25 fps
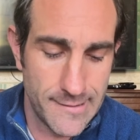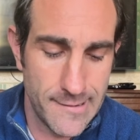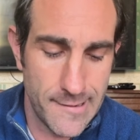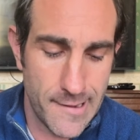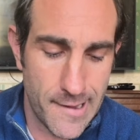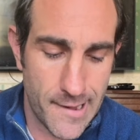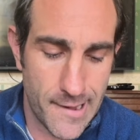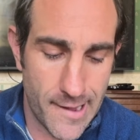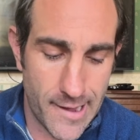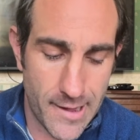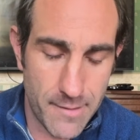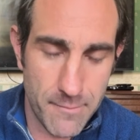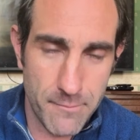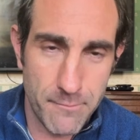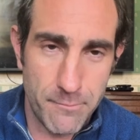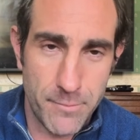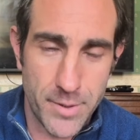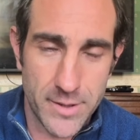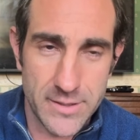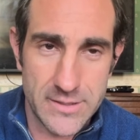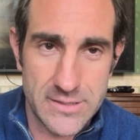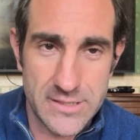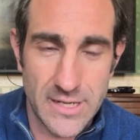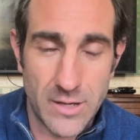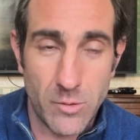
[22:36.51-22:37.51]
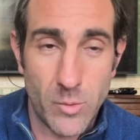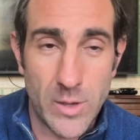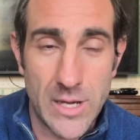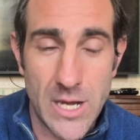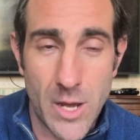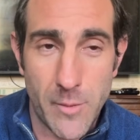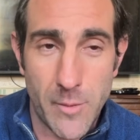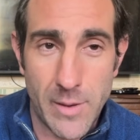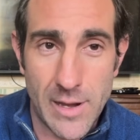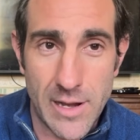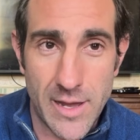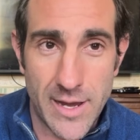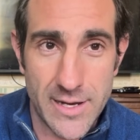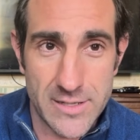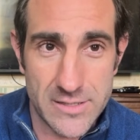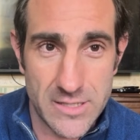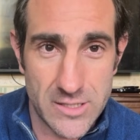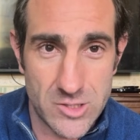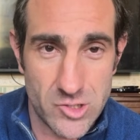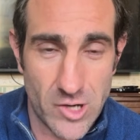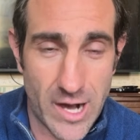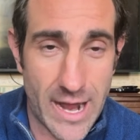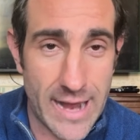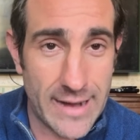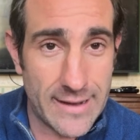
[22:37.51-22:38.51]
But we know he likes the
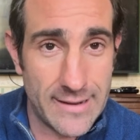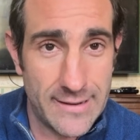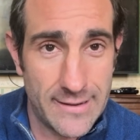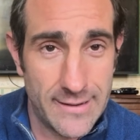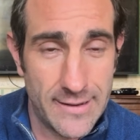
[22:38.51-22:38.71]
track.